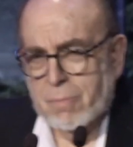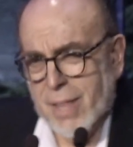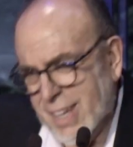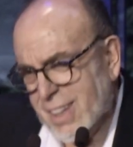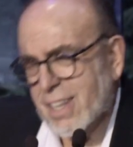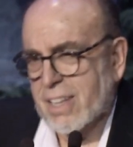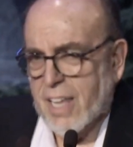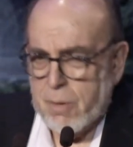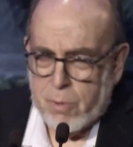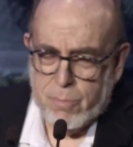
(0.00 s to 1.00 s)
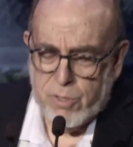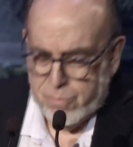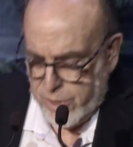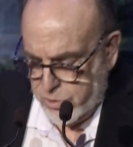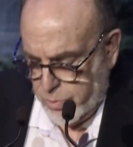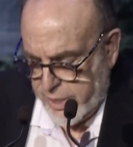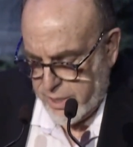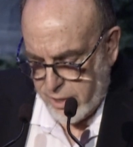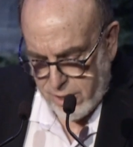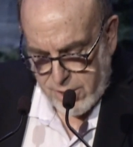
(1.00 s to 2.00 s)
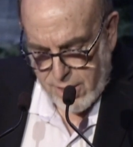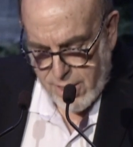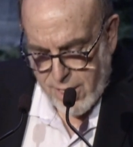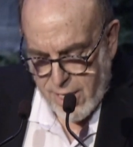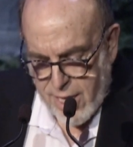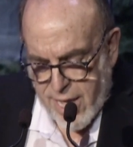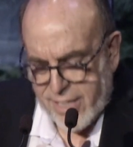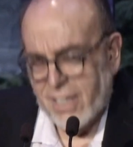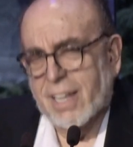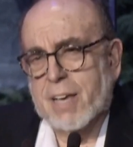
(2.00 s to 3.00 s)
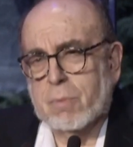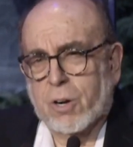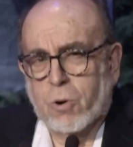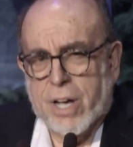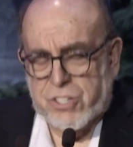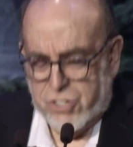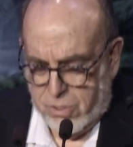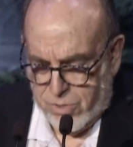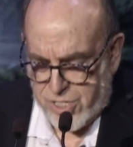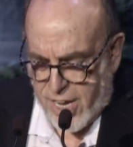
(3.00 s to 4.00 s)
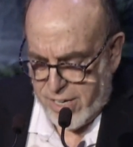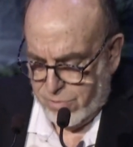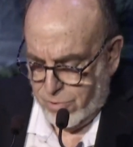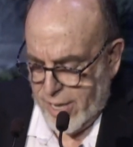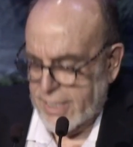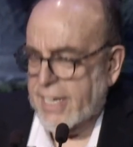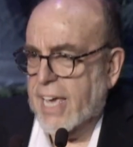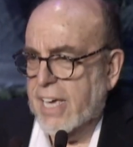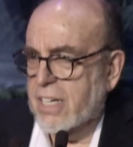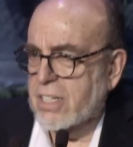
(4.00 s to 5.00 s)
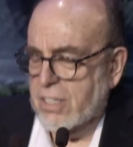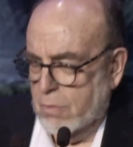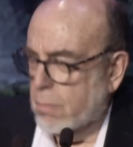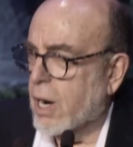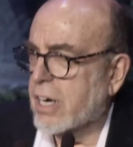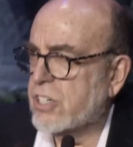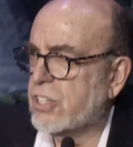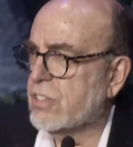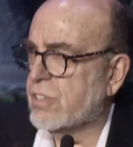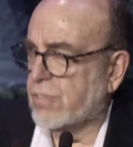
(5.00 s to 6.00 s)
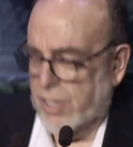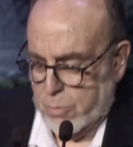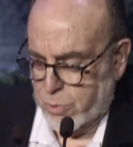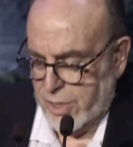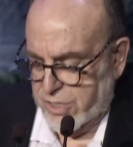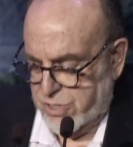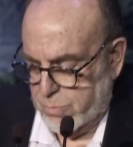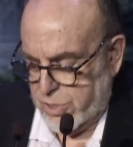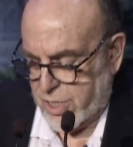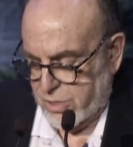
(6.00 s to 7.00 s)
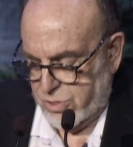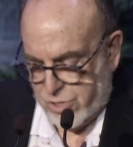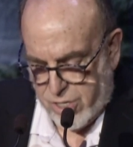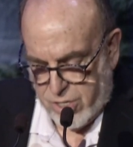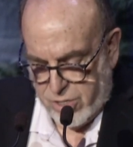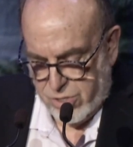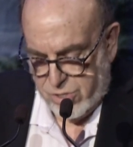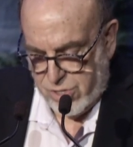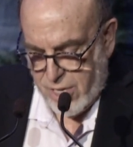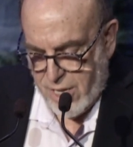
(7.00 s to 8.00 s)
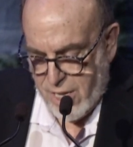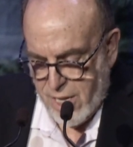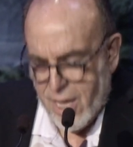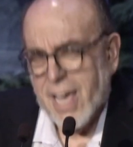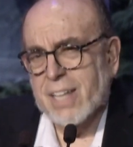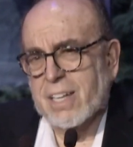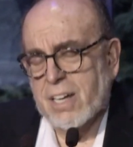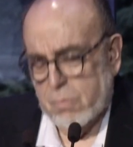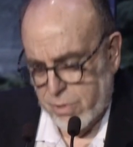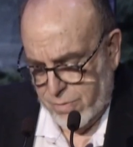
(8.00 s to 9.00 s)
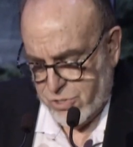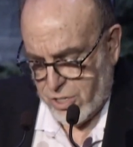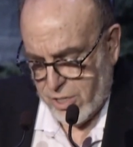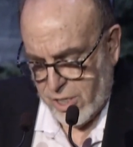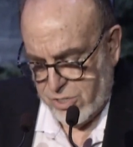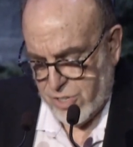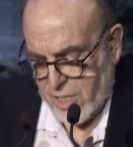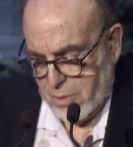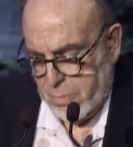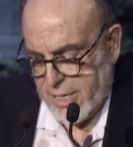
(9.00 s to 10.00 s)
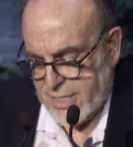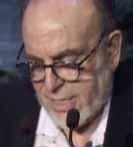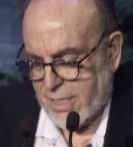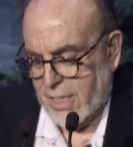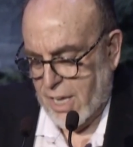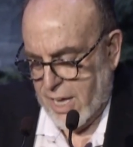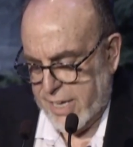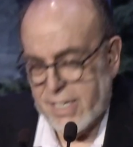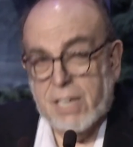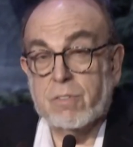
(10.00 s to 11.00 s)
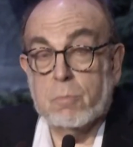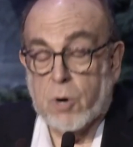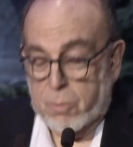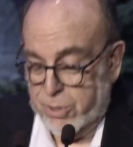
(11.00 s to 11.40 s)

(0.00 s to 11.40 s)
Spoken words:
Then the labor movement dwindled, and the labor question was kind of relegated to the margins of liberalism's concerns, and the number of journalists on the beat declined even more